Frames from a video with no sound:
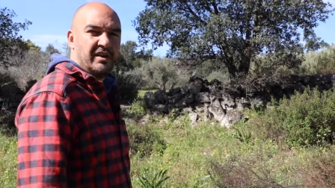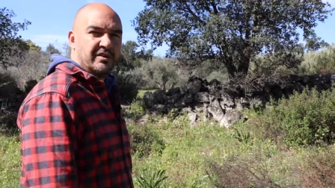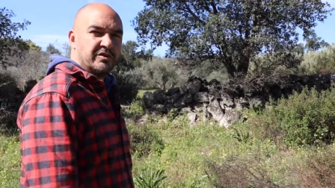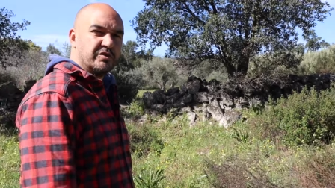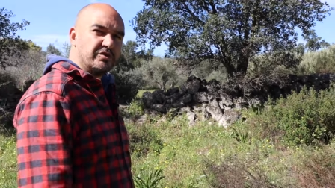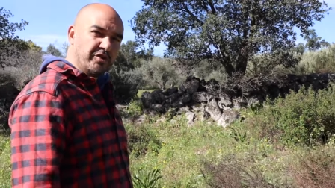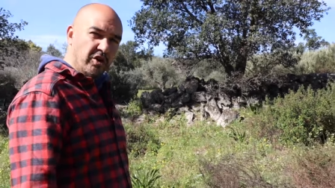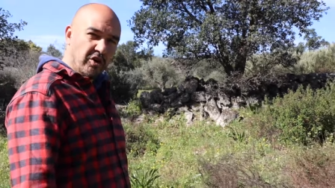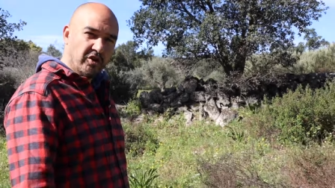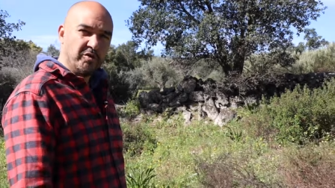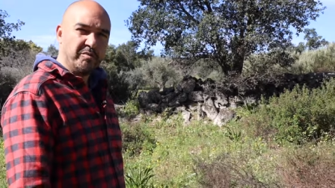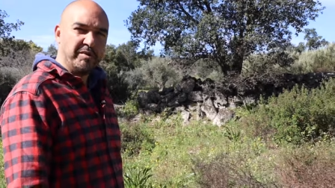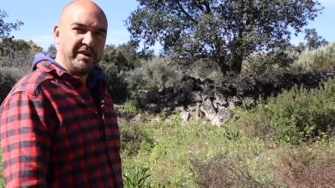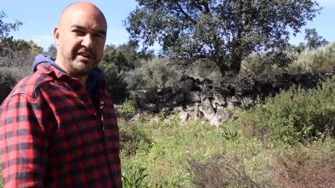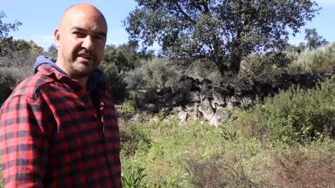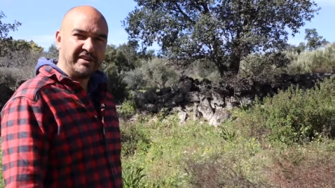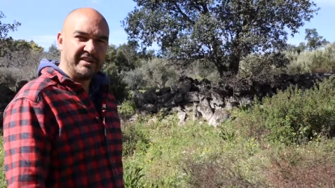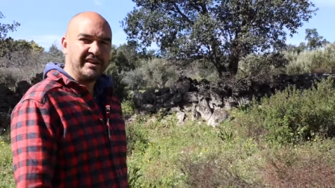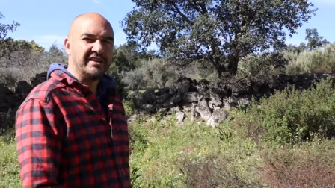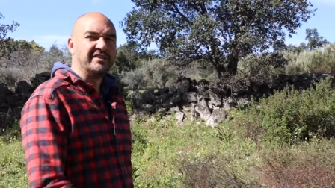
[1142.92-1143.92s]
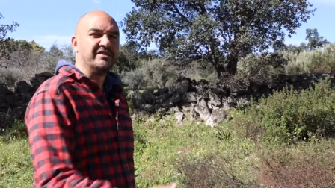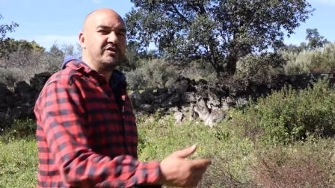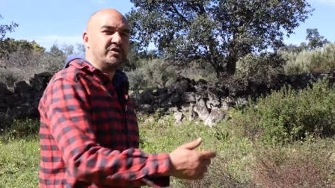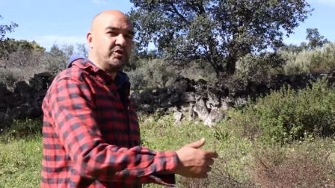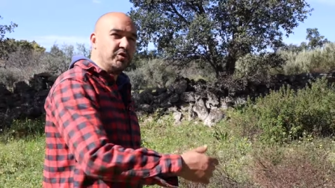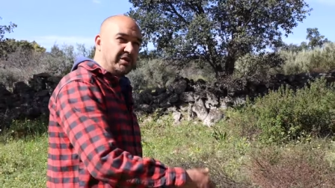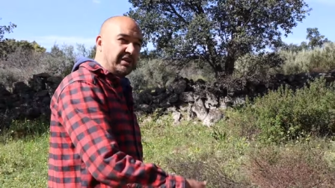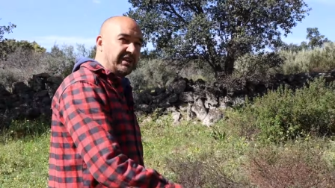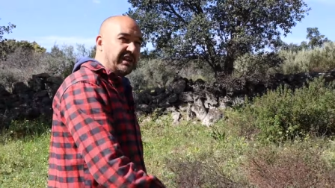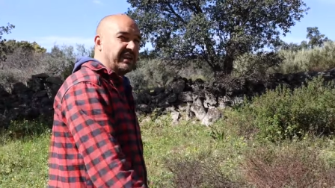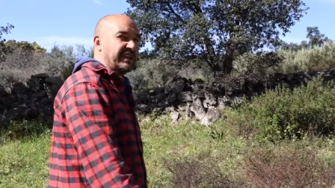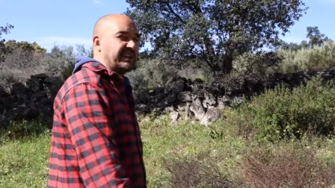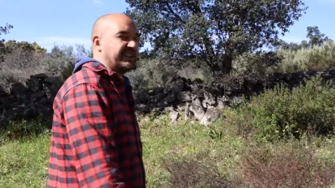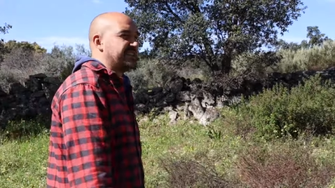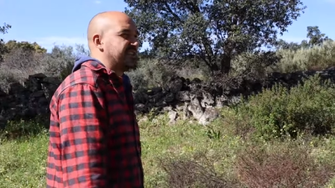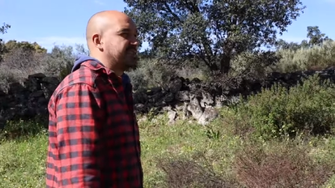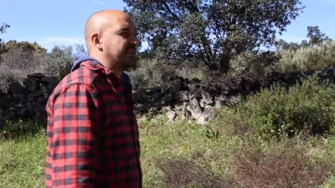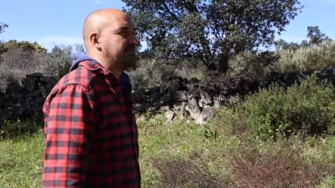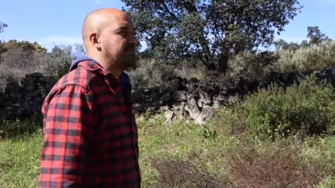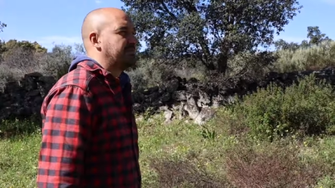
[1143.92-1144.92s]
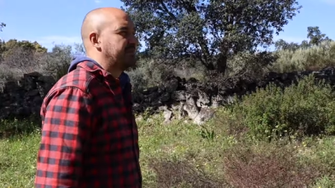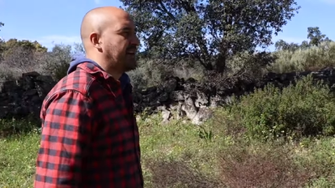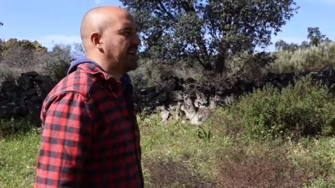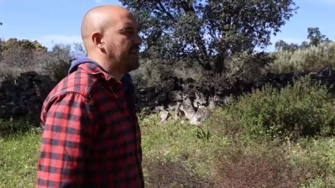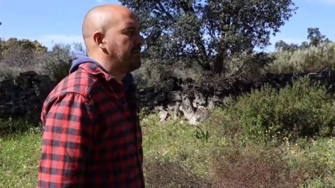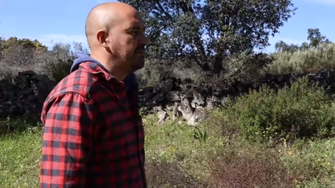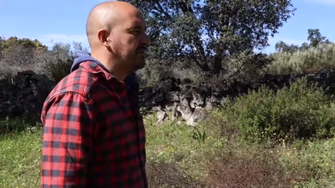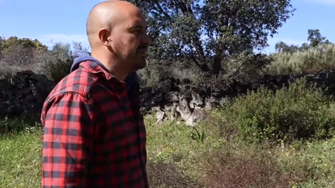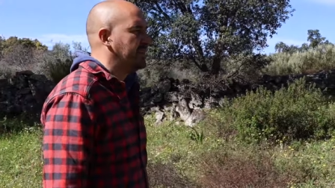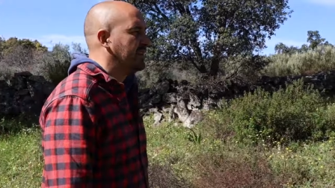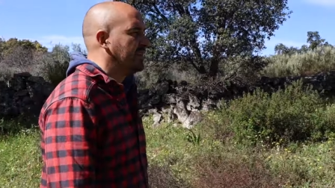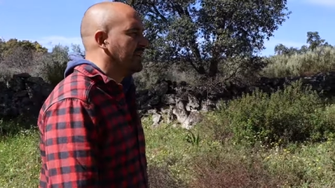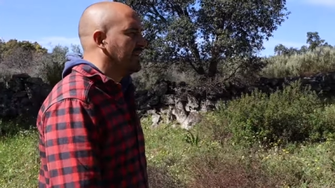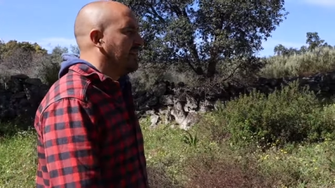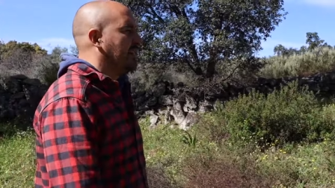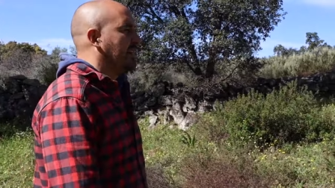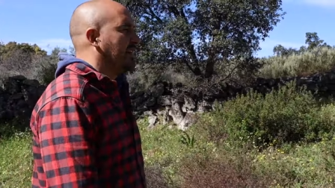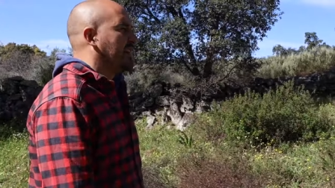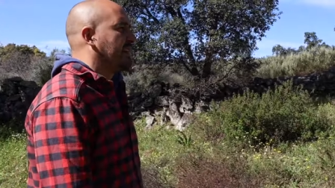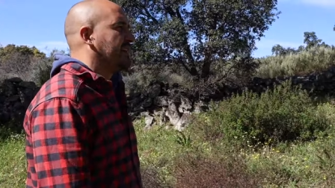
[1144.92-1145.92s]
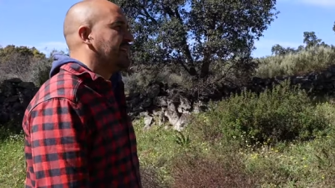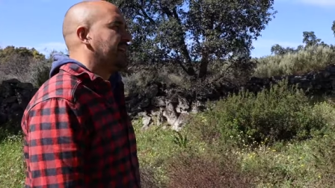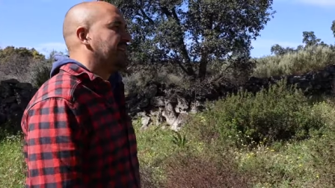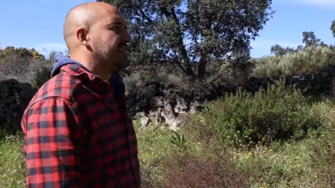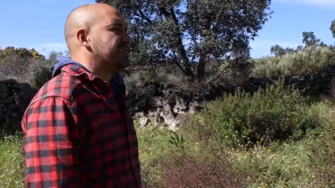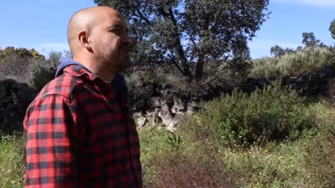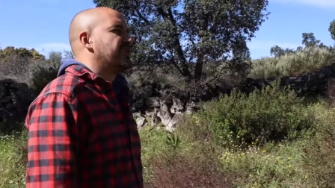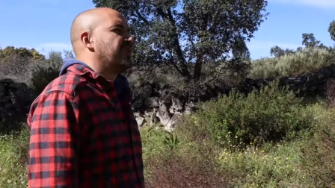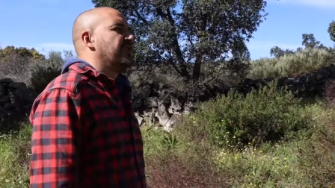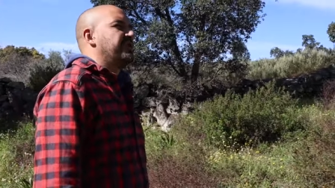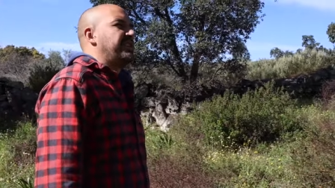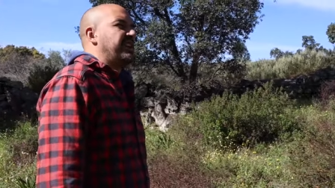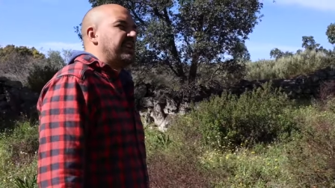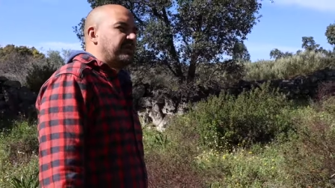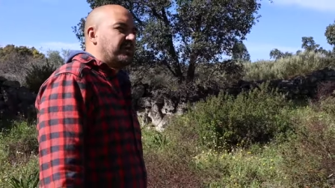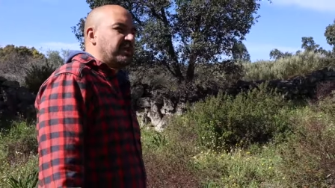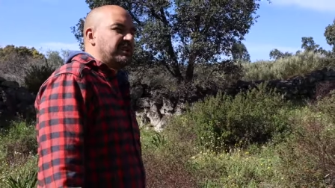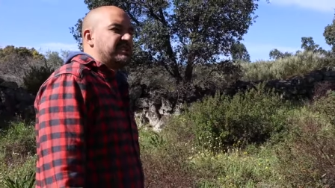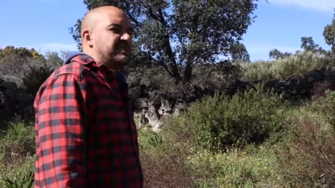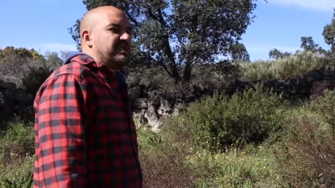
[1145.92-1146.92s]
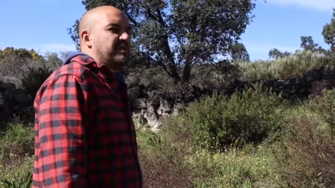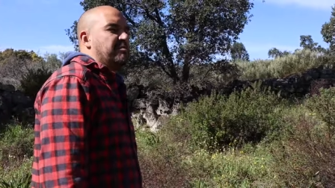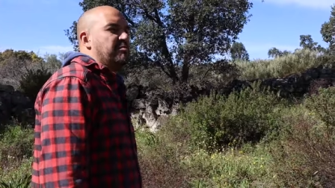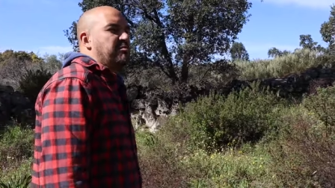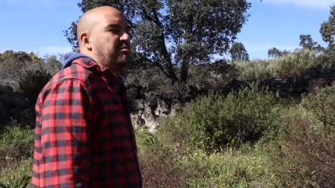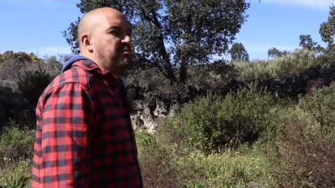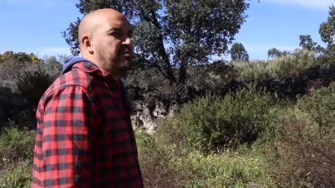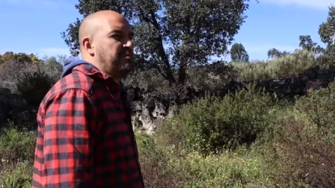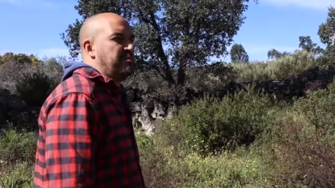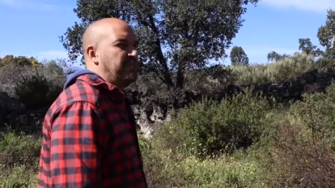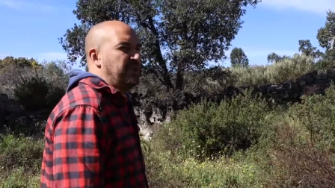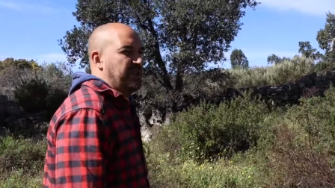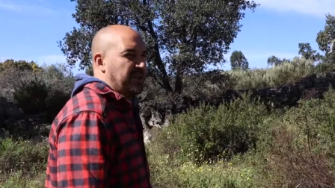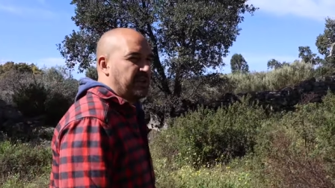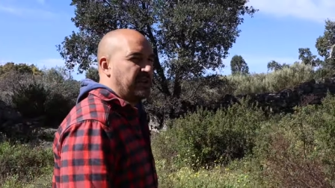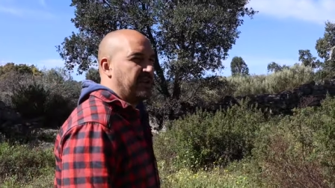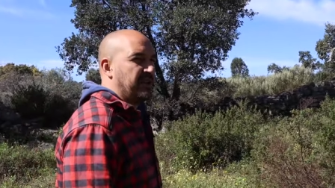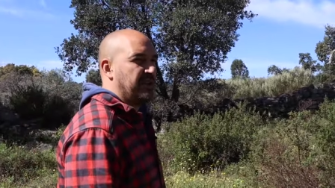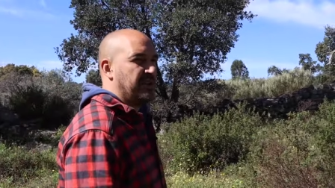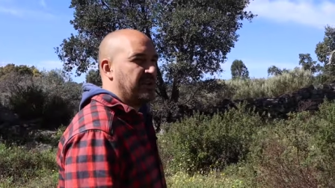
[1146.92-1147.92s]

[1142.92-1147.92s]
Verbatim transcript: to document it and doing it at the same time. Uh, so that was a big